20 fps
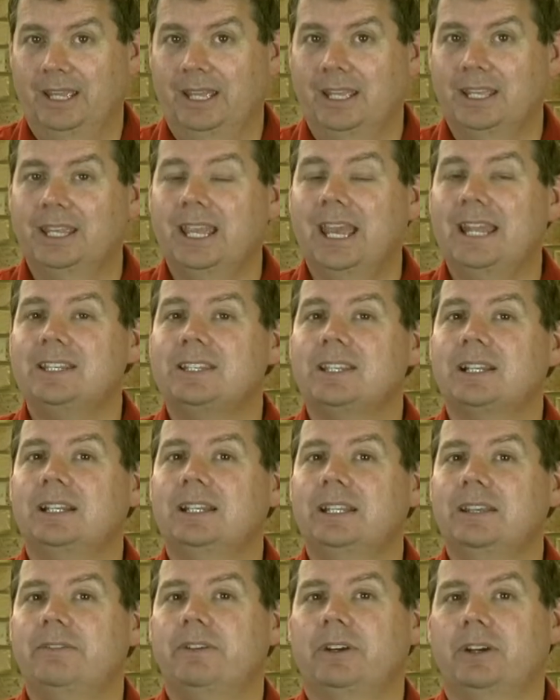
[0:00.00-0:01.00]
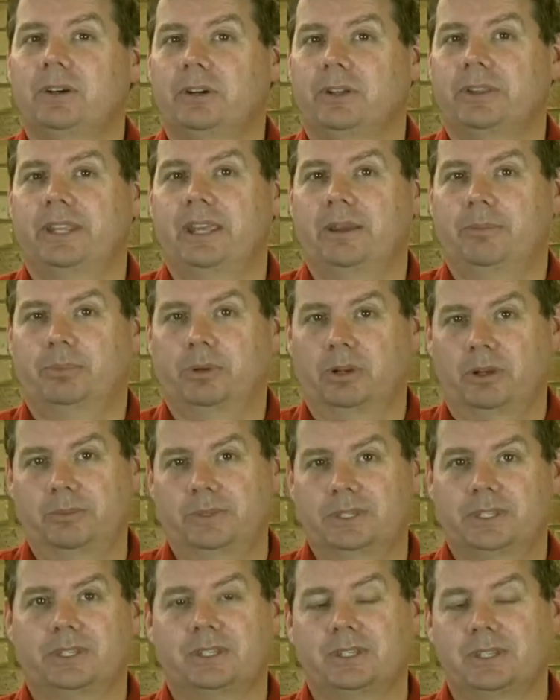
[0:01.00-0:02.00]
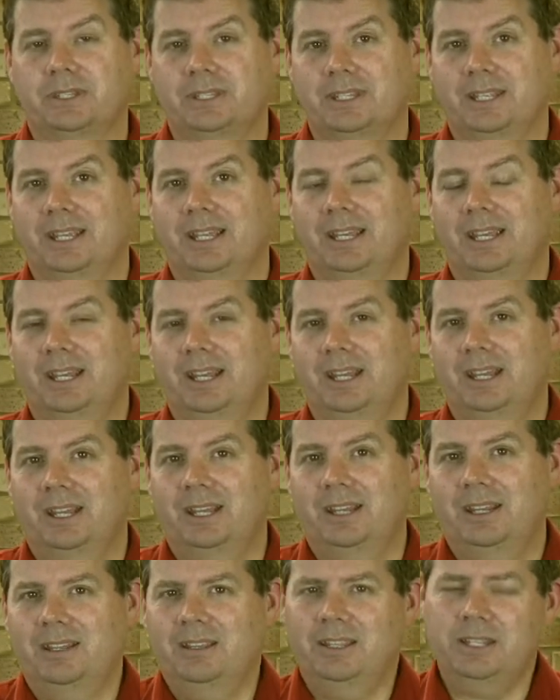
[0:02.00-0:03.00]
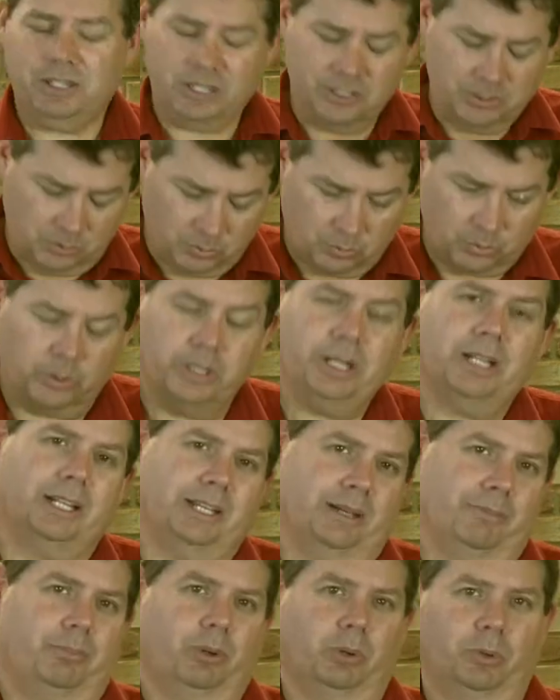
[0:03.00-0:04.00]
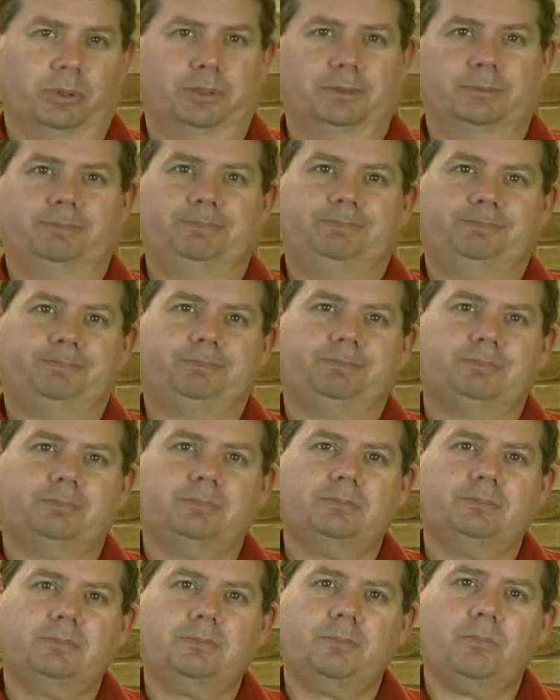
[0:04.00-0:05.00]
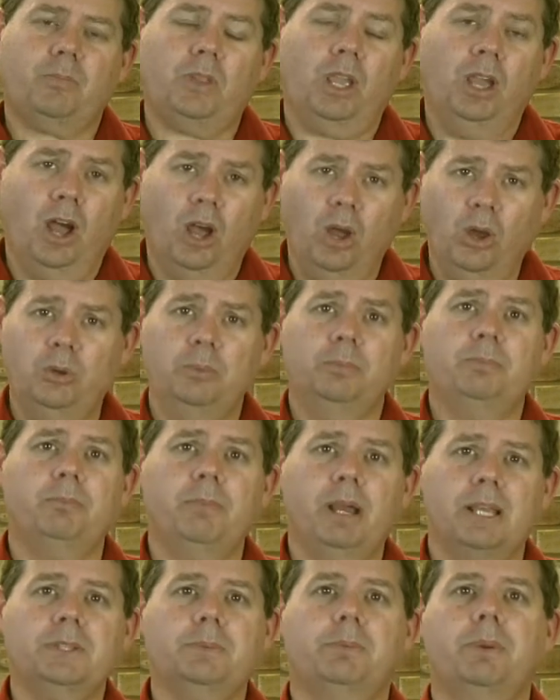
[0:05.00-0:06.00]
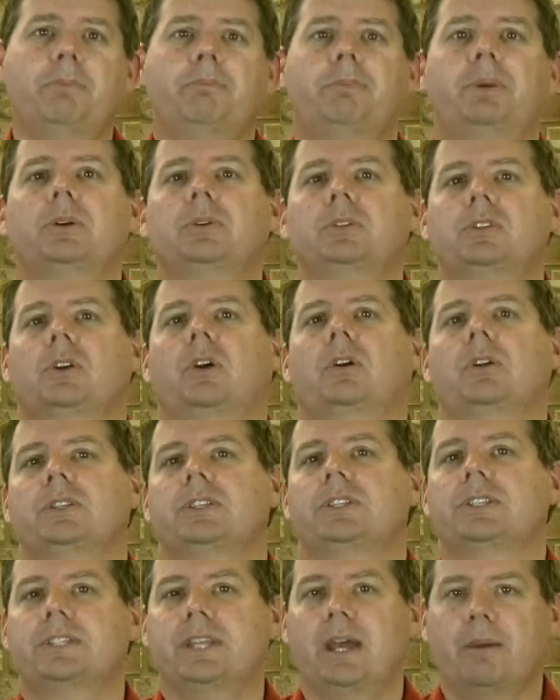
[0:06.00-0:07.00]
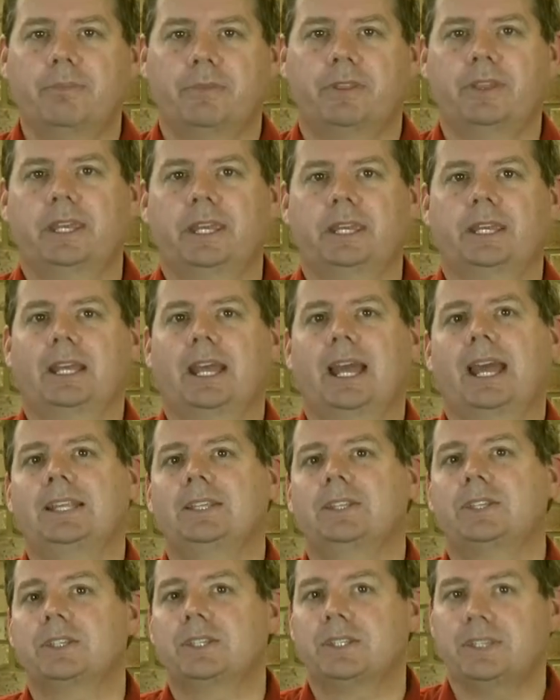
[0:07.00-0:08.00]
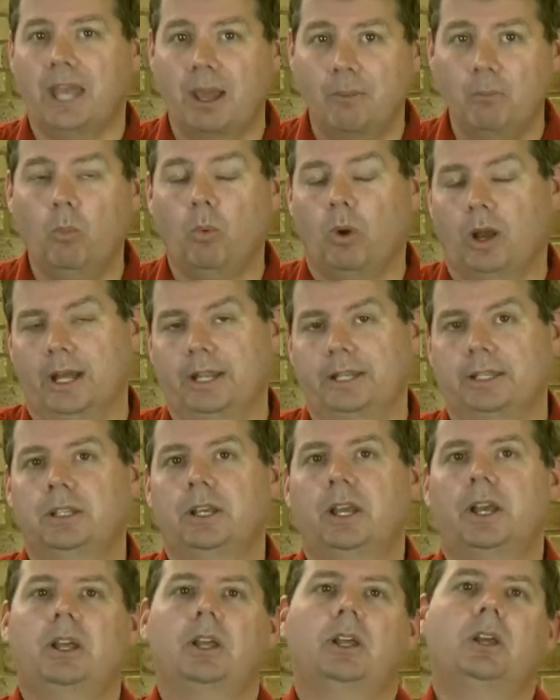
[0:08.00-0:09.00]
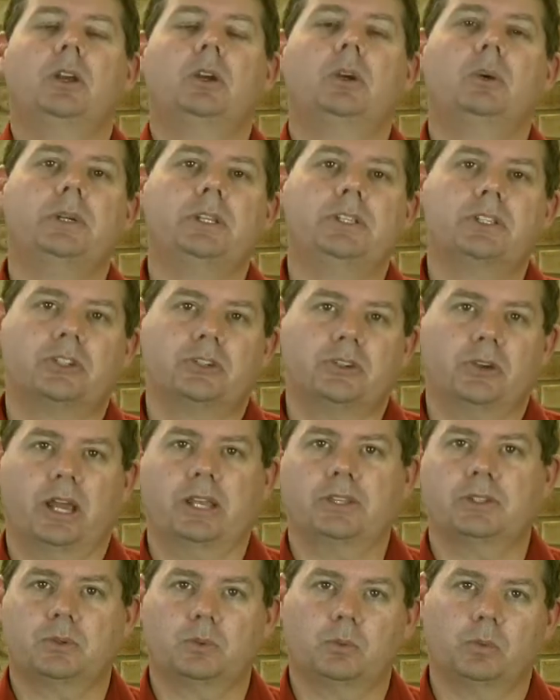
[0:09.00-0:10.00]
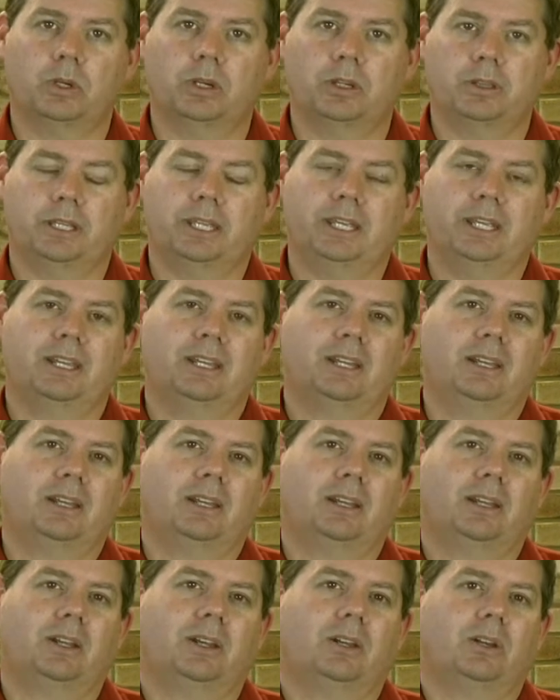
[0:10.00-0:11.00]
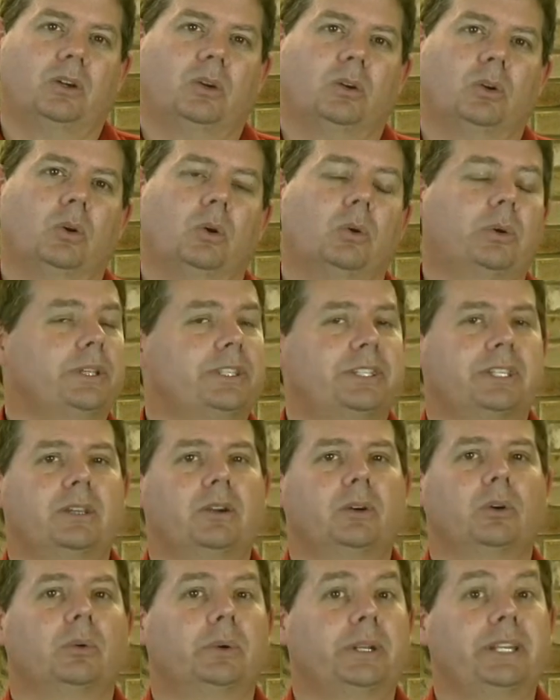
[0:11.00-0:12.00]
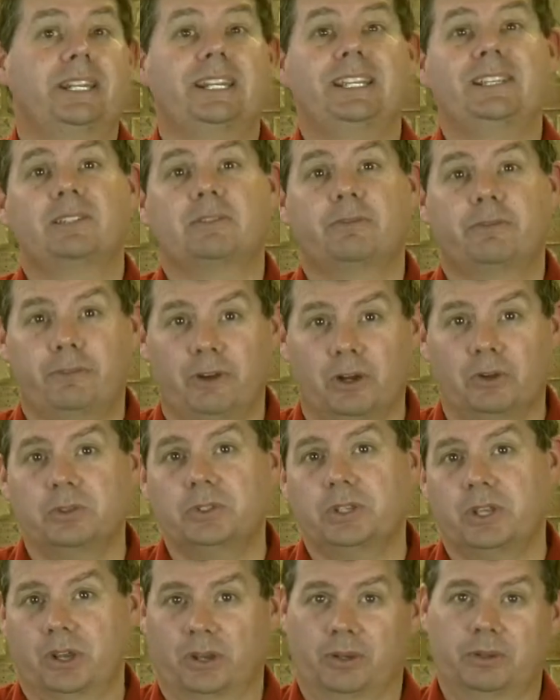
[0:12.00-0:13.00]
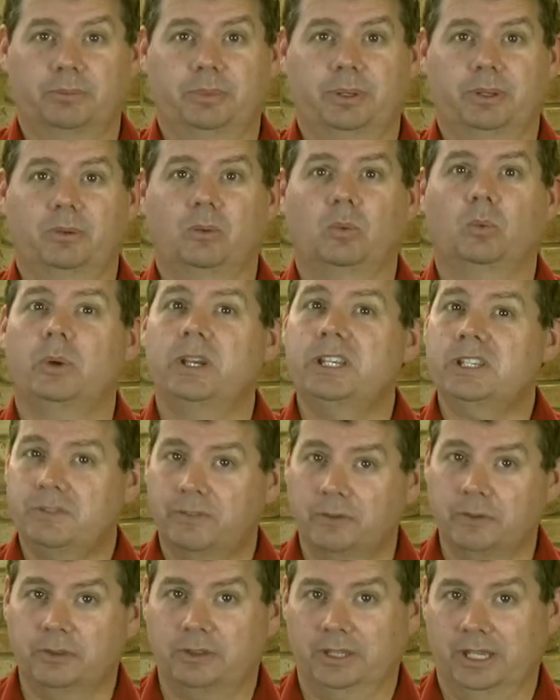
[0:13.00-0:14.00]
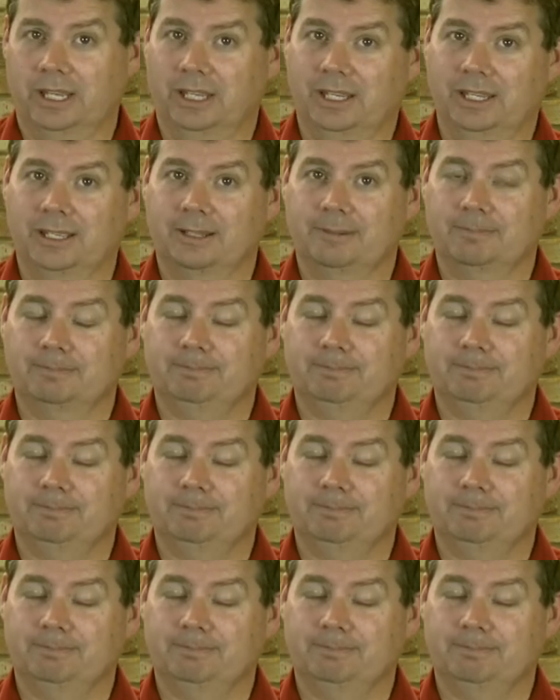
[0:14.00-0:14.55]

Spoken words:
can deliver on their promises. This is really important. Hope must be built on something and someone who is trustworthy, or it is false hope, wishful thinking.